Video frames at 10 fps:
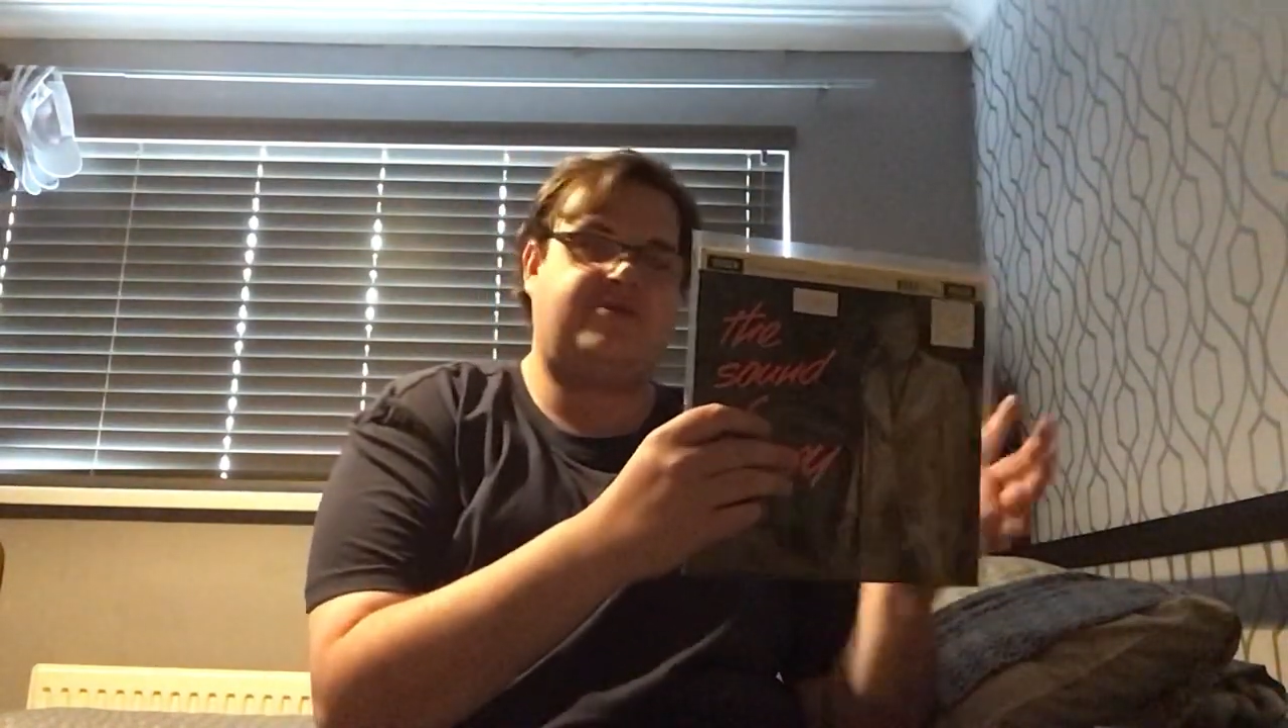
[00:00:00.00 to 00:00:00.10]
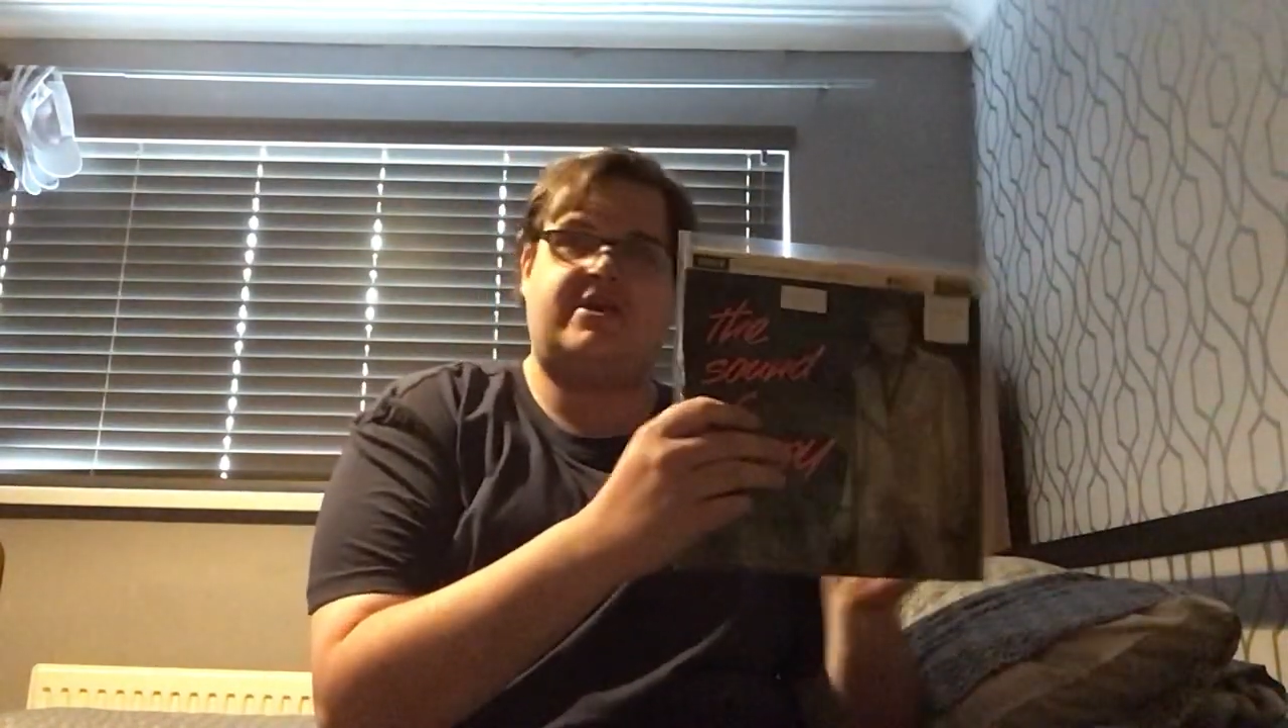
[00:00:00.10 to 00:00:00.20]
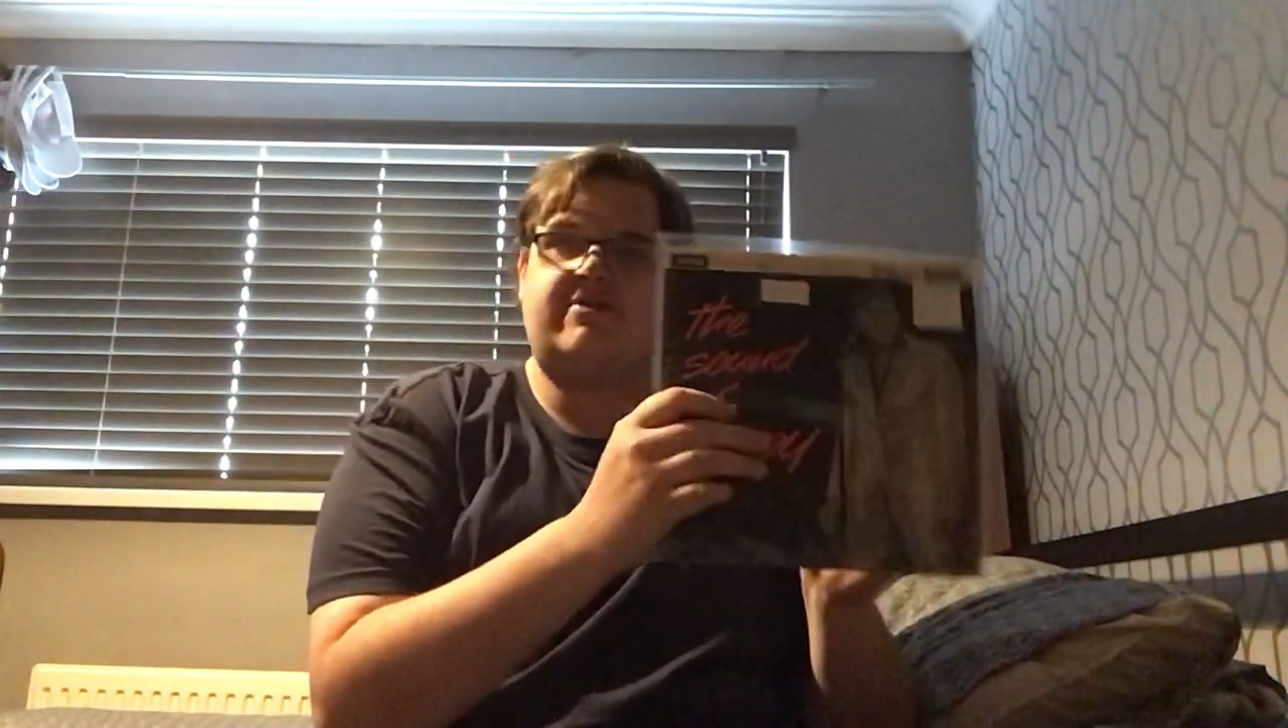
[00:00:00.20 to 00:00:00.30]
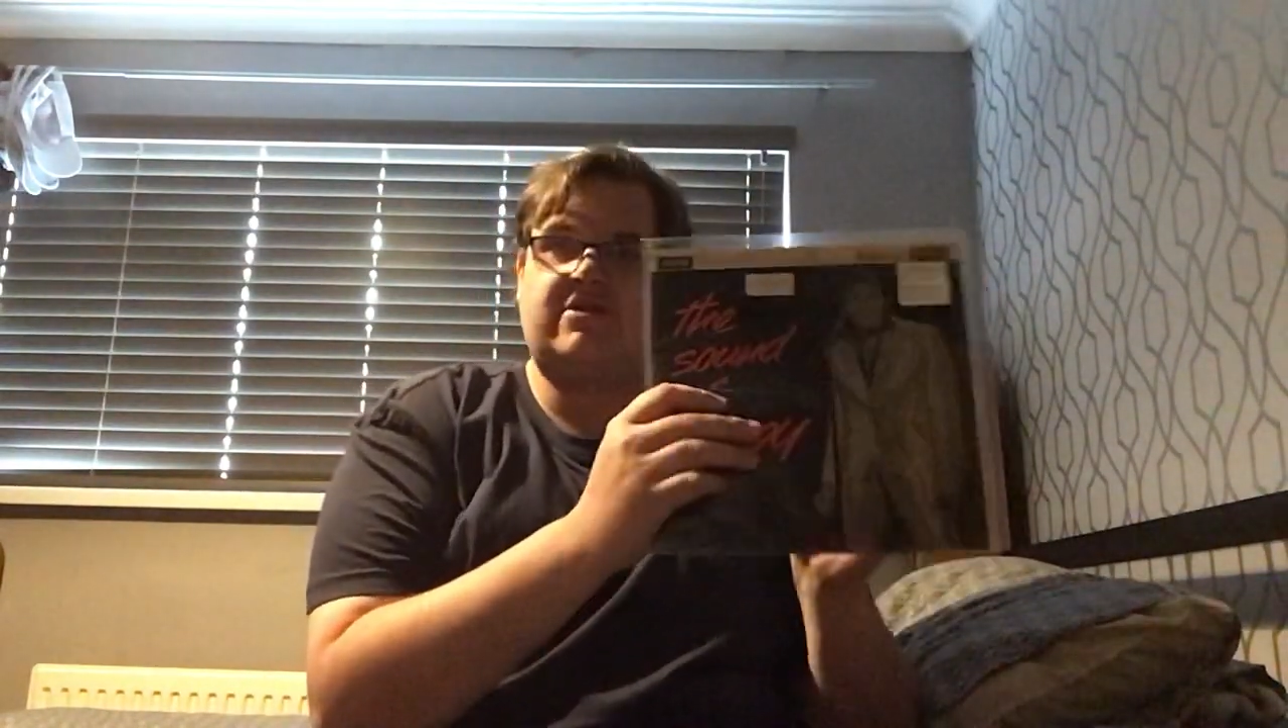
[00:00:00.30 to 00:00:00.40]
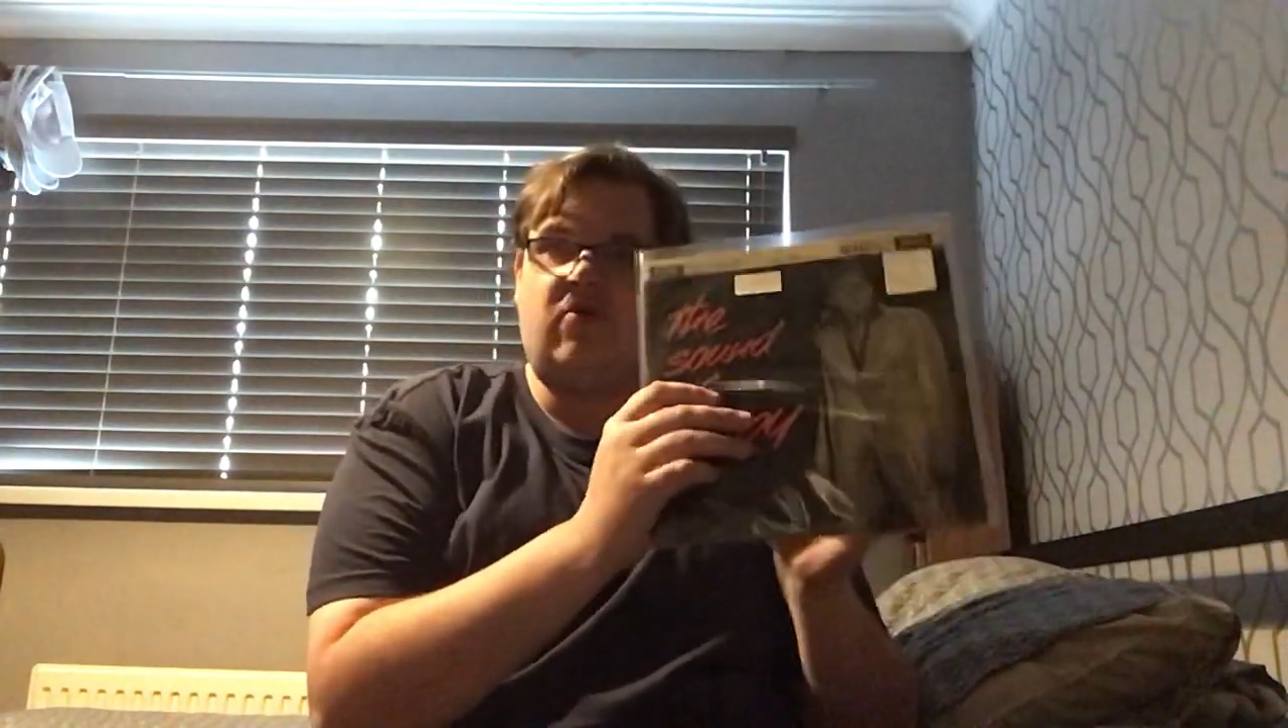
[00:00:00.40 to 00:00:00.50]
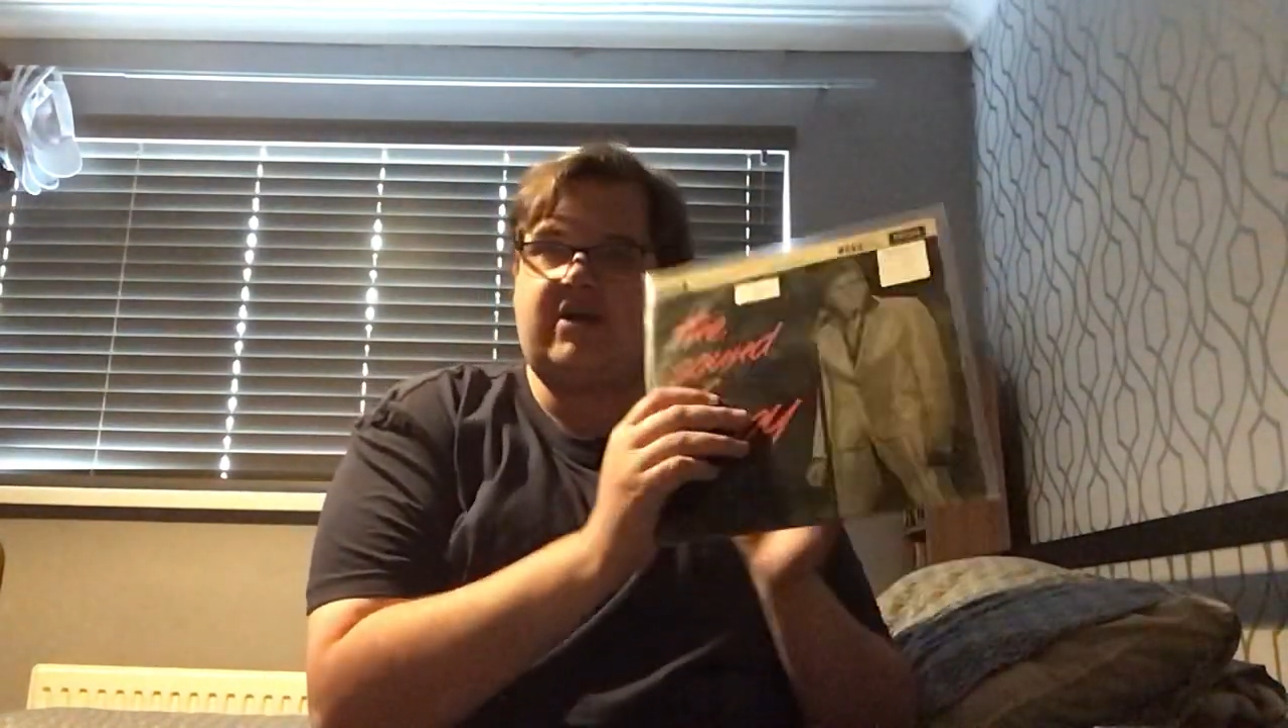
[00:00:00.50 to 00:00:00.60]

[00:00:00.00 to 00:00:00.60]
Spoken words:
There was no